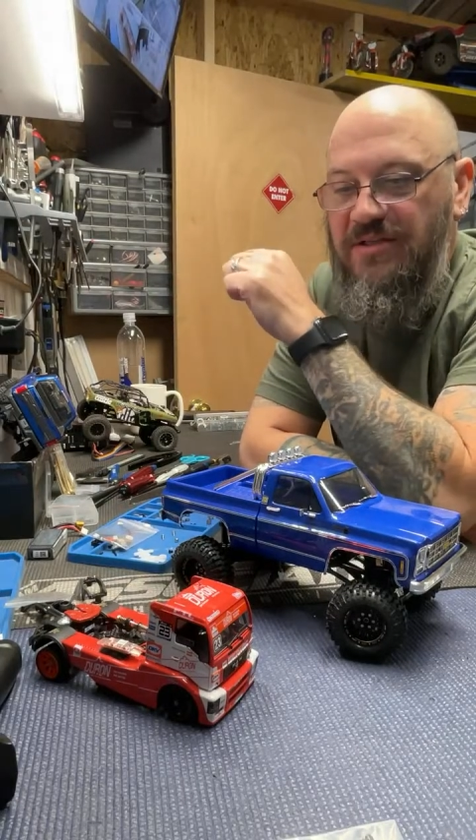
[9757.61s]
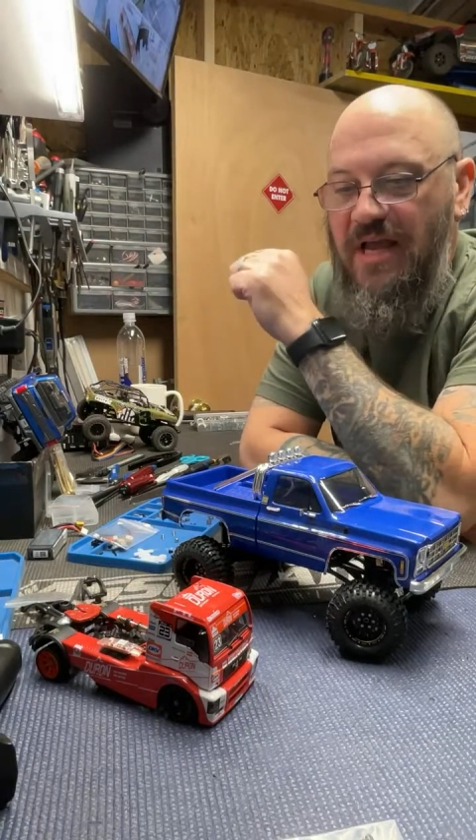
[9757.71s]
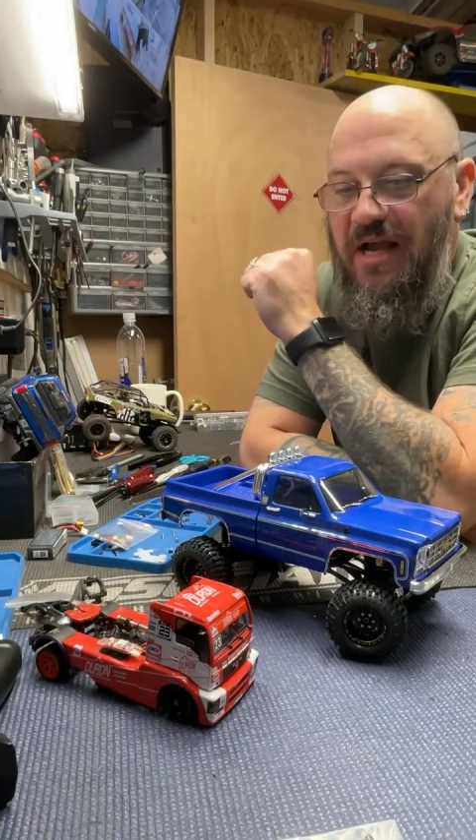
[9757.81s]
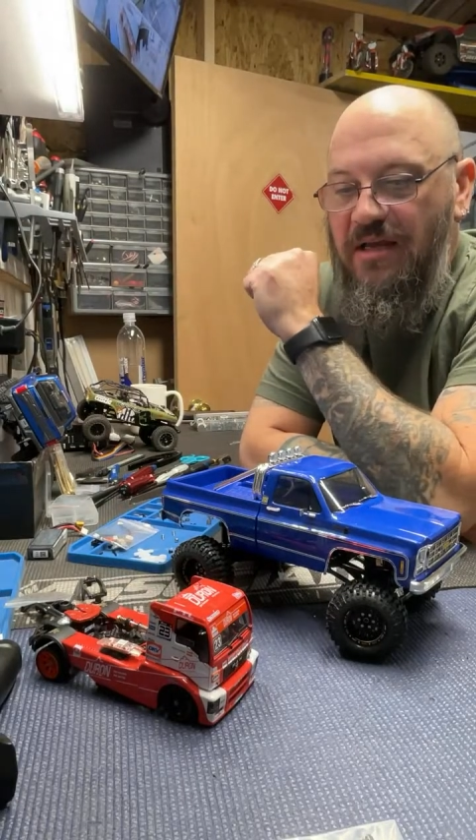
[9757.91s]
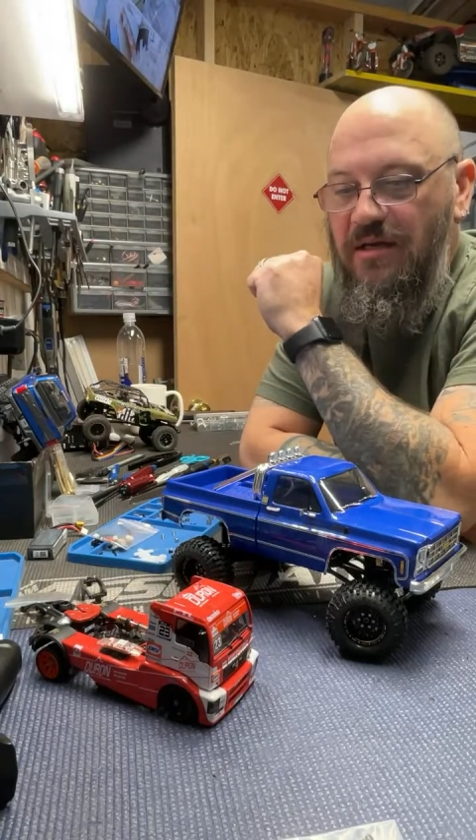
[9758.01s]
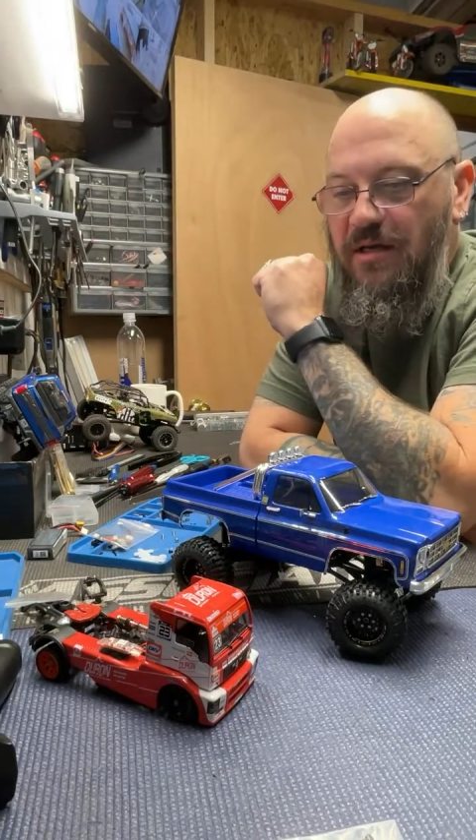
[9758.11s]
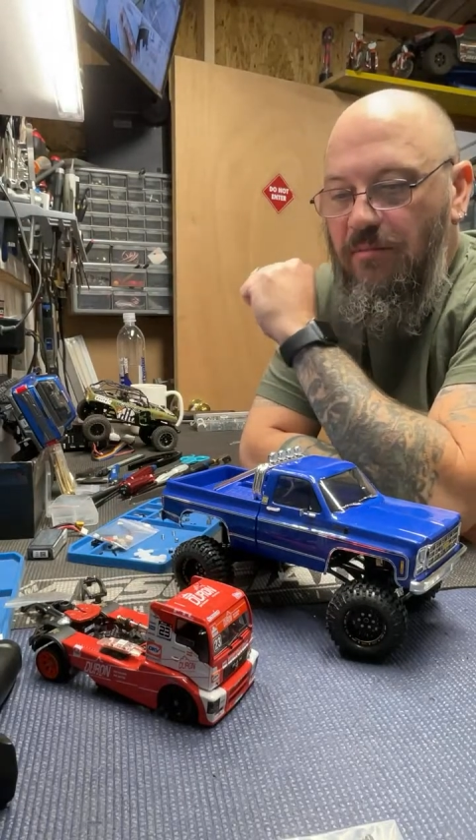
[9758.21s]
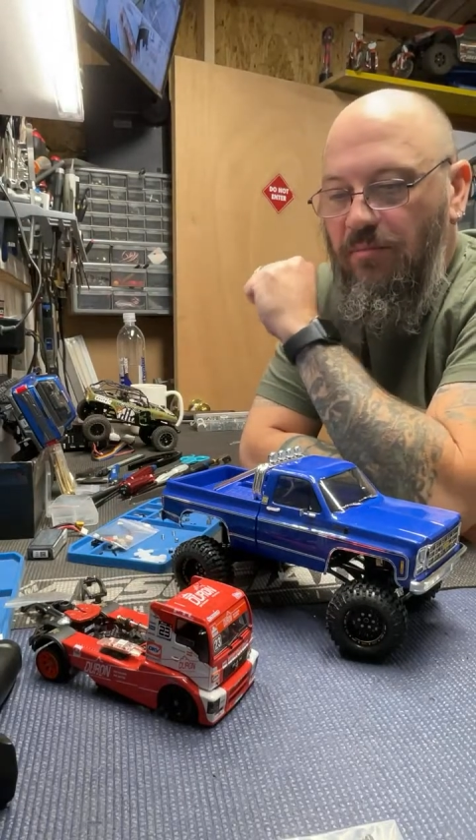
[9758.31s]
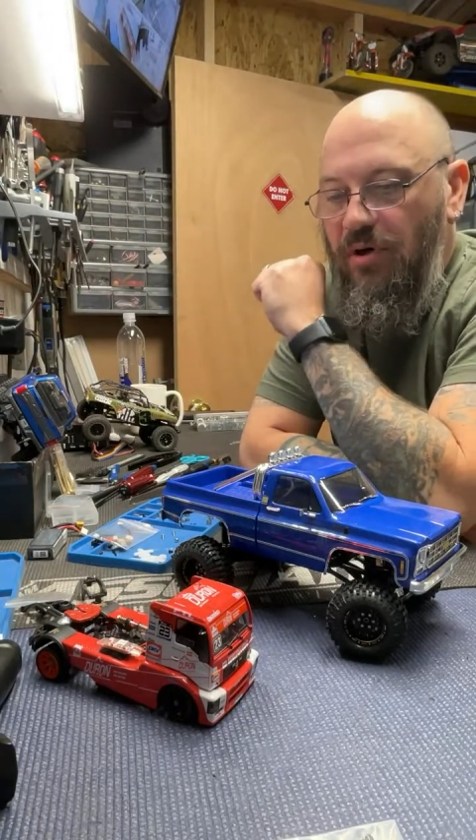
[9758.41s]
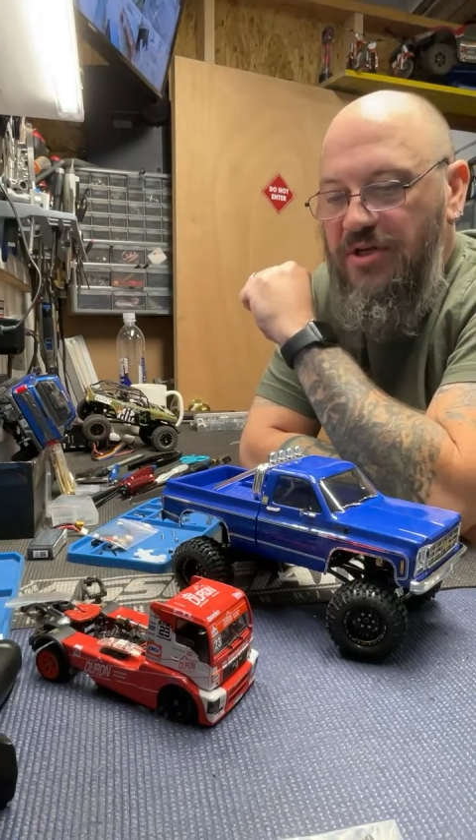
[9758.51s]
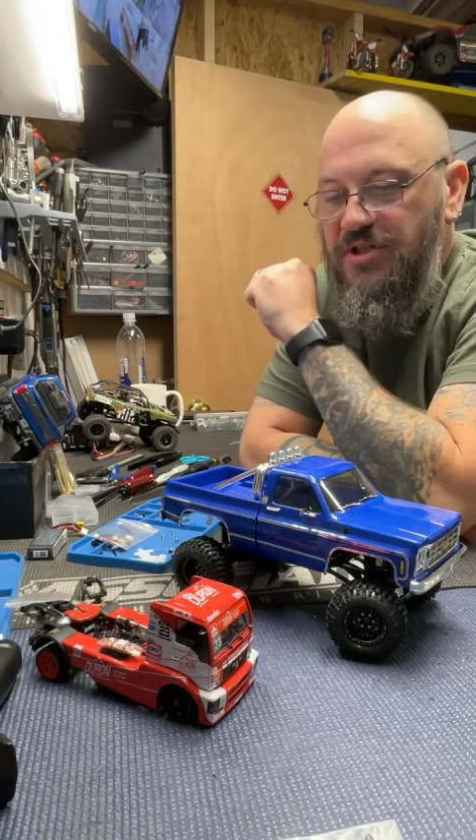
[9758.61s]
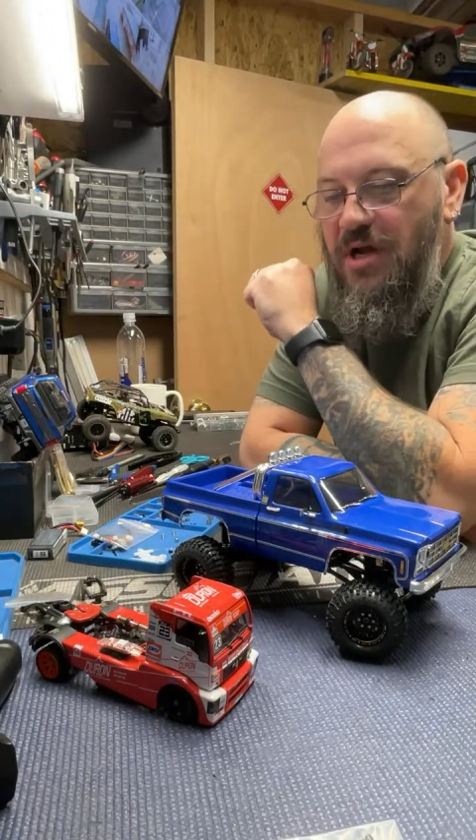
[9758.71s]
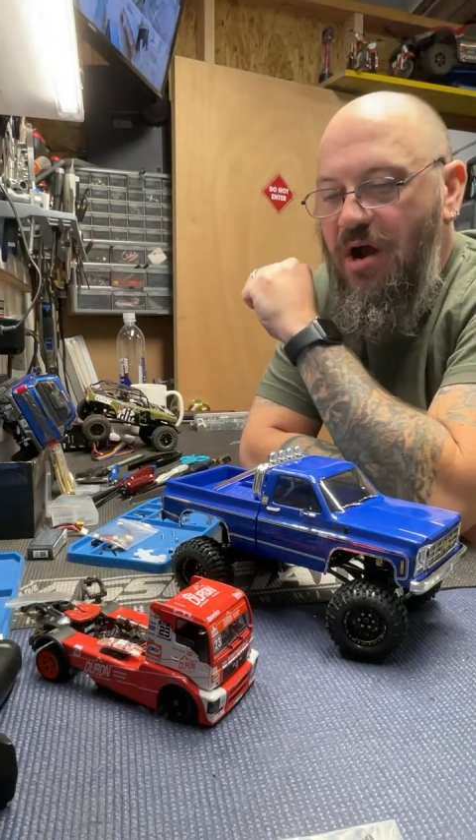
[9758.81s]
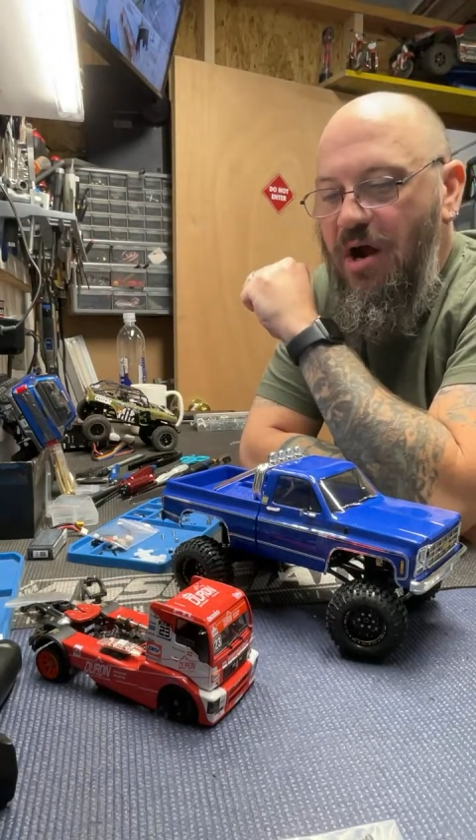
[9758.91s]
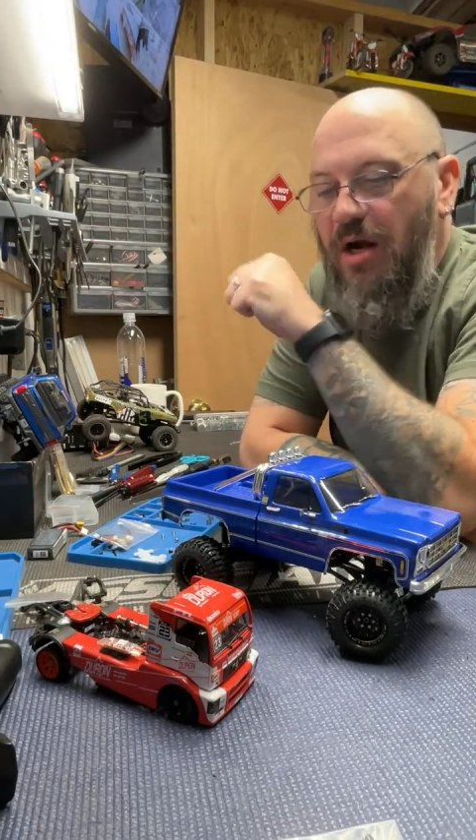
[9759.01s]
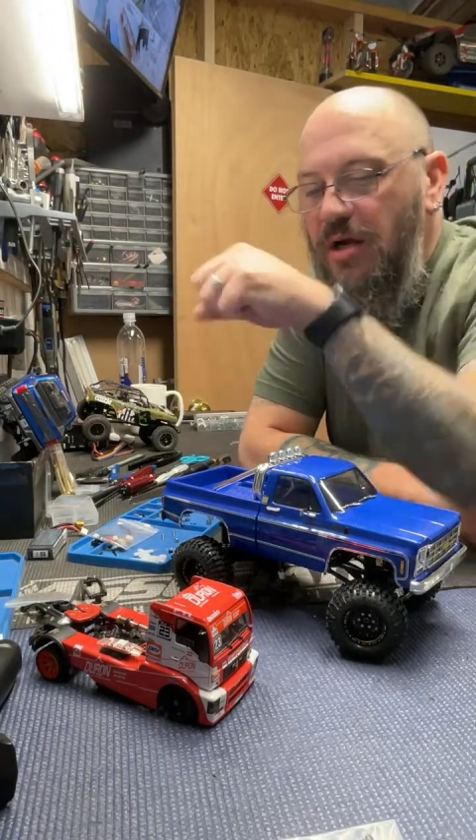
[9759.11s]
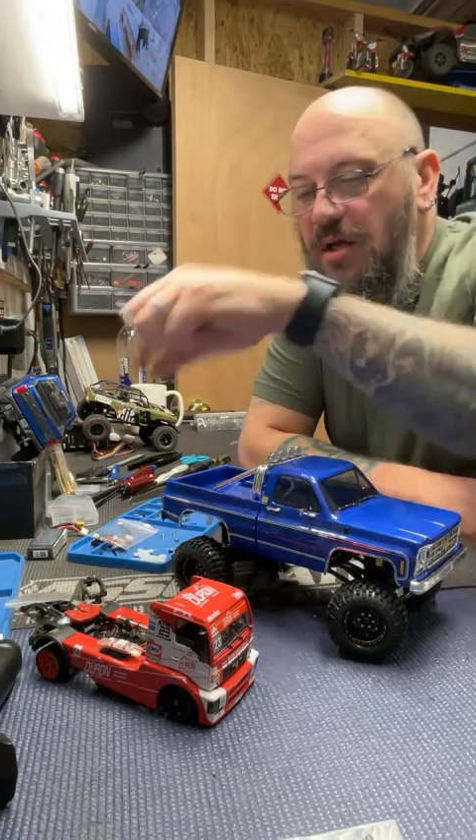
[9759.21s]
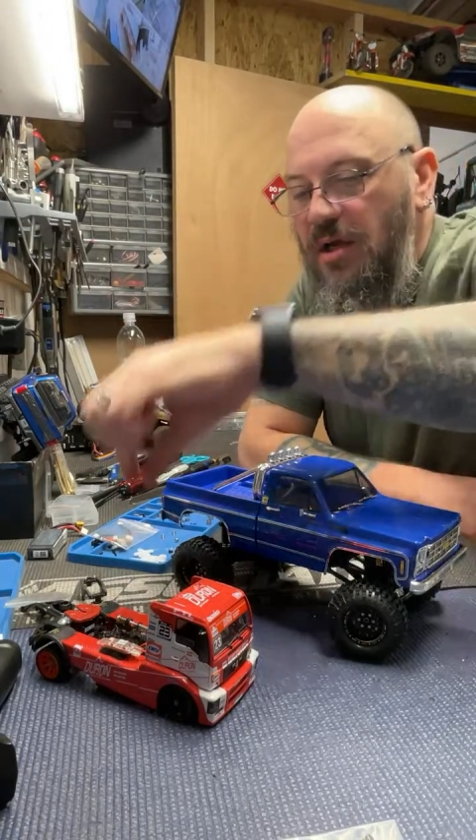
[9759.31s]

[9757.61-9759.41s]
stock brushed car,